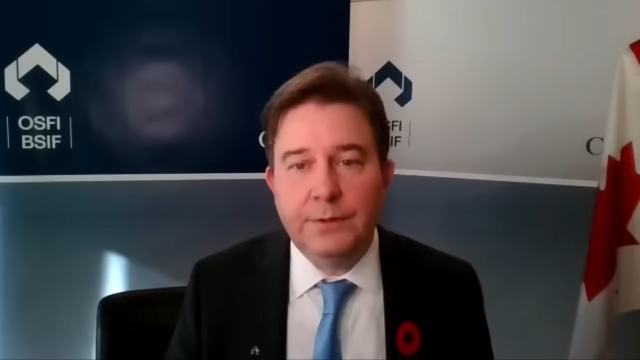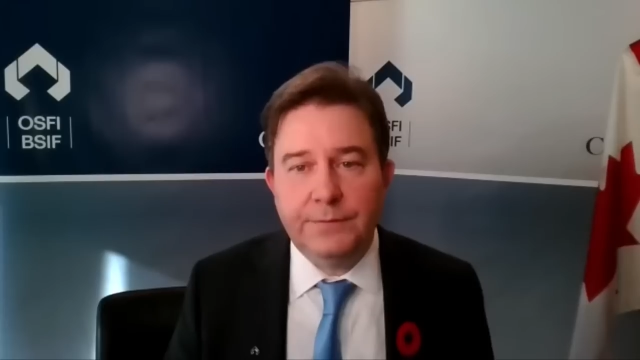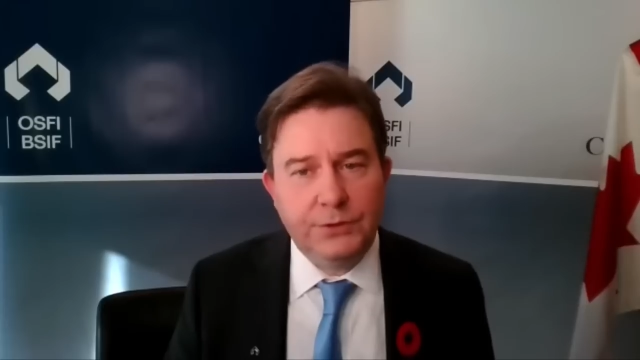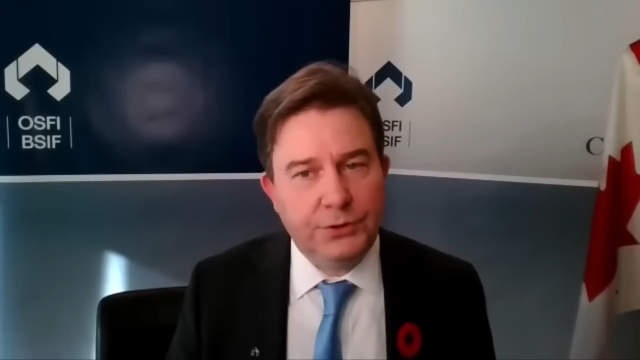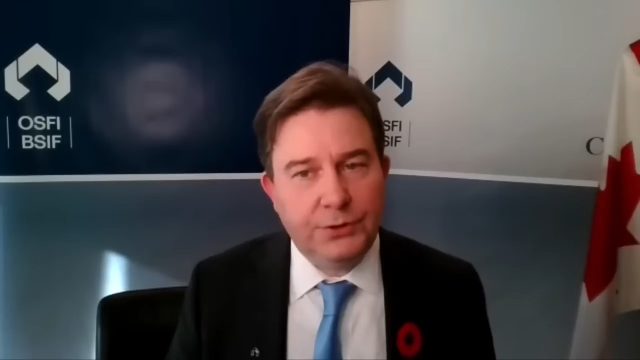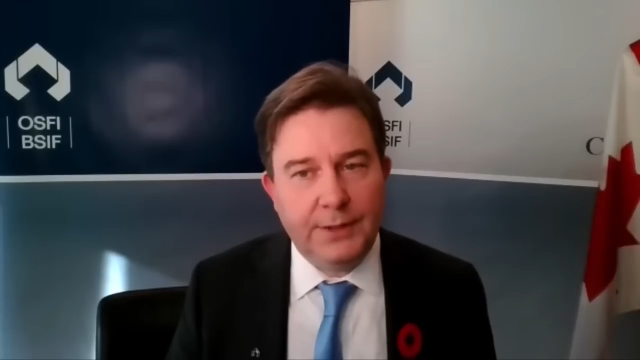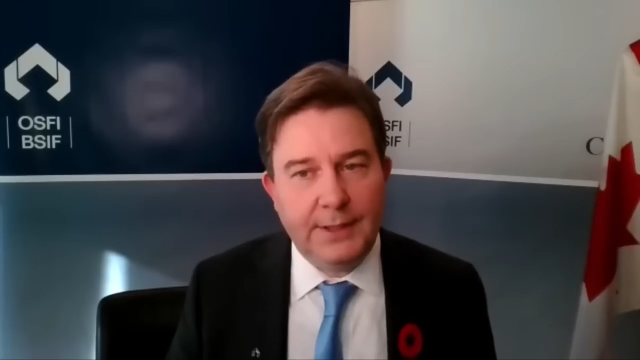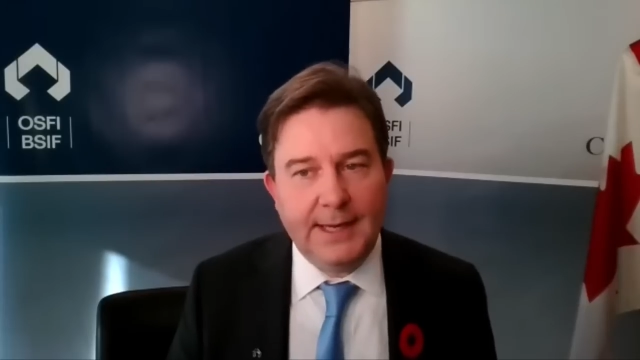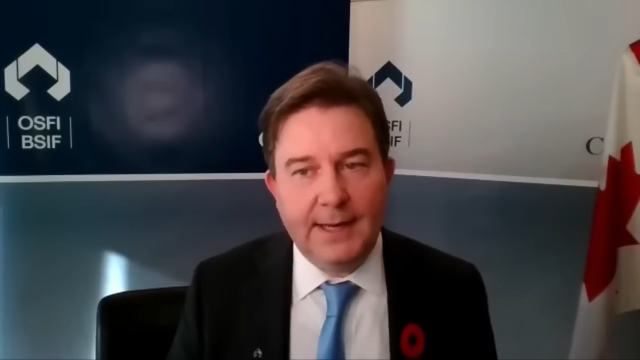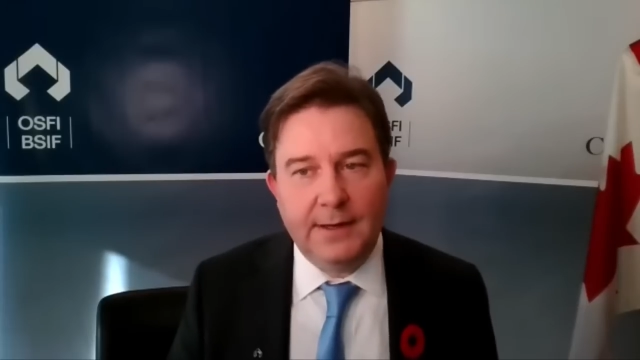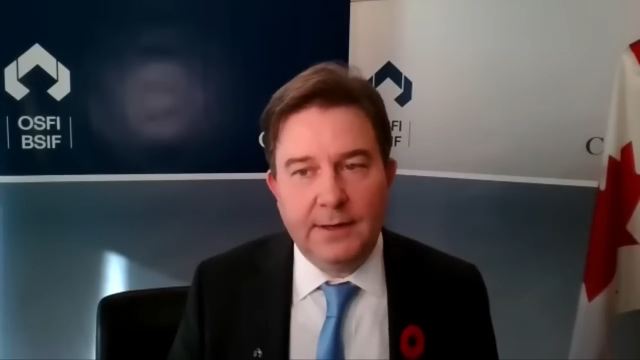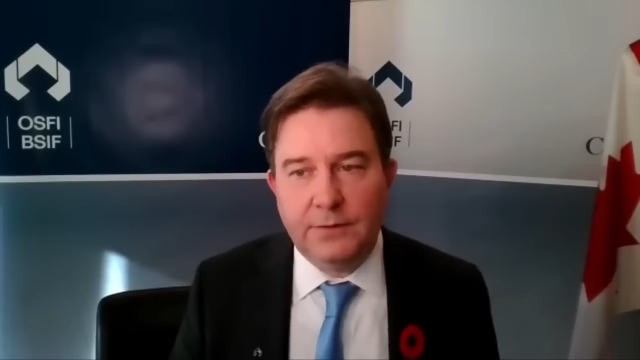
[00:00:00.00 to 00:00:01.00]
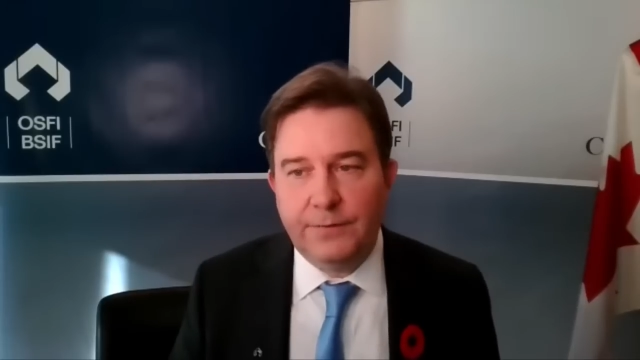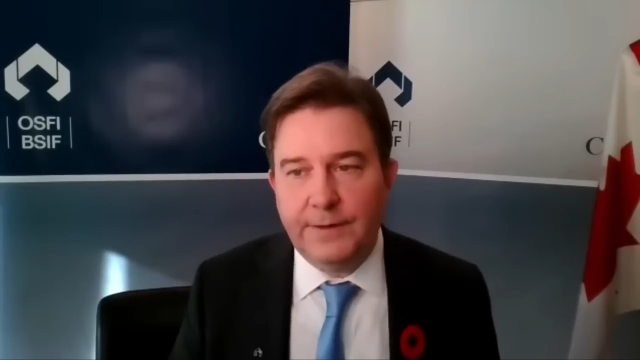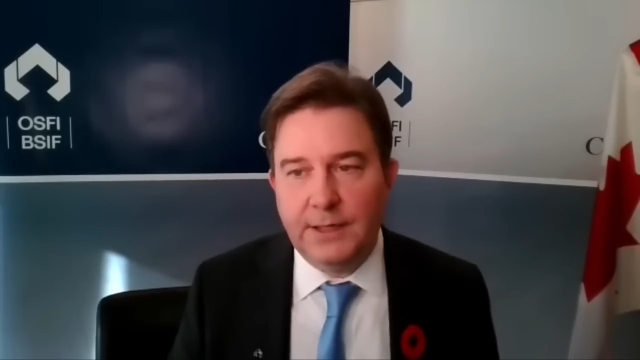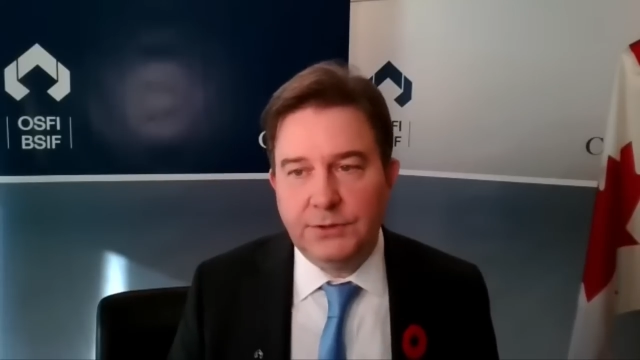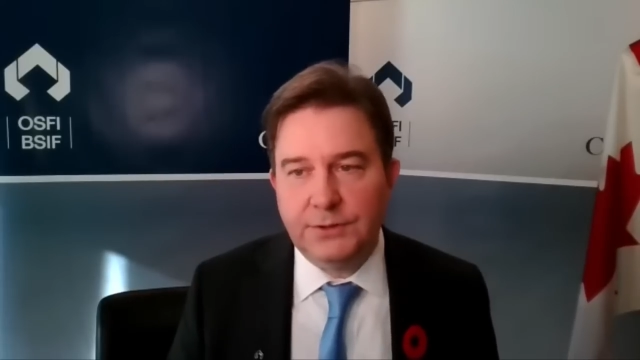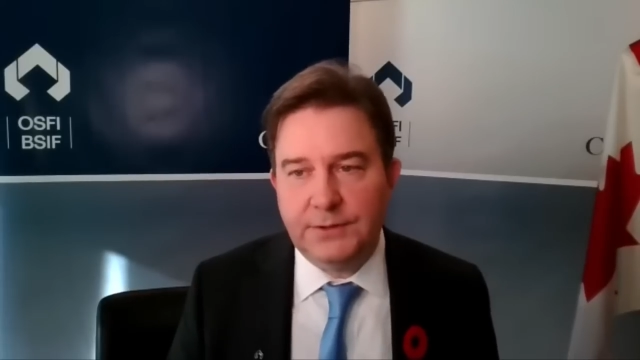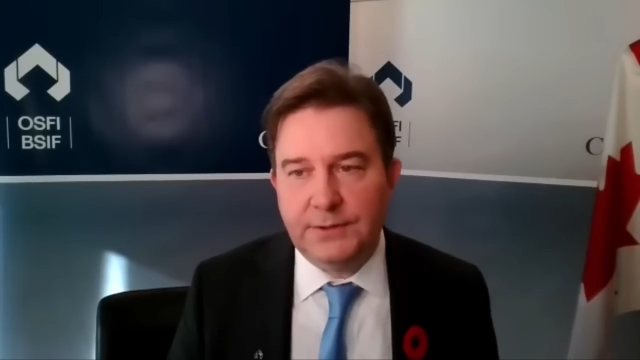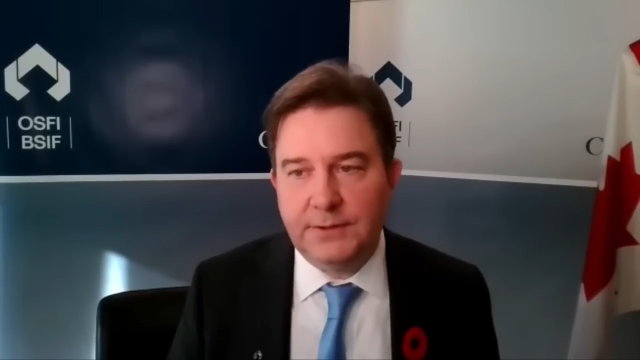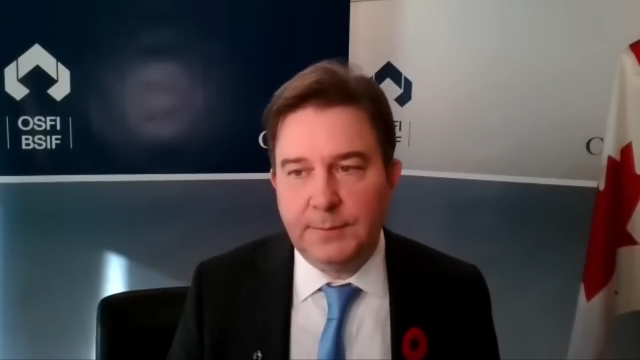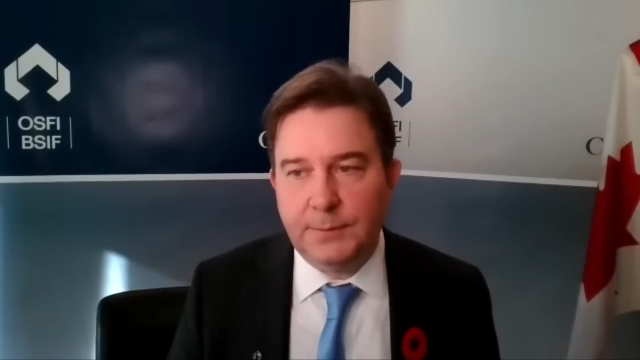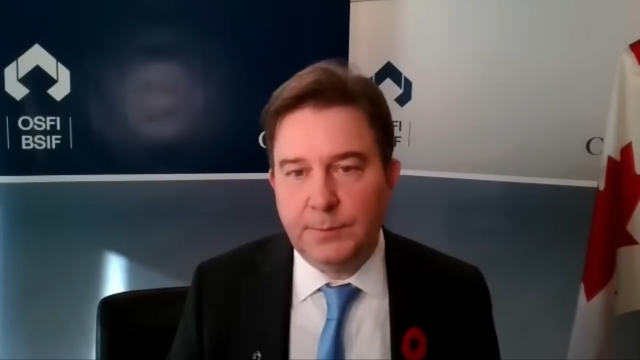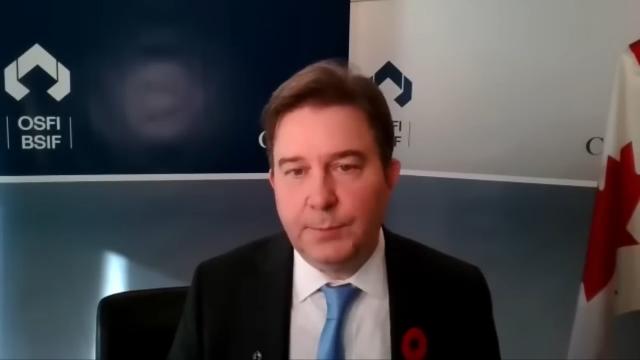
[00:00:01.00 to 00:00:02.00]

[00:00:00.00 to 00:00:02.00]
of ensuring Canada's financial system is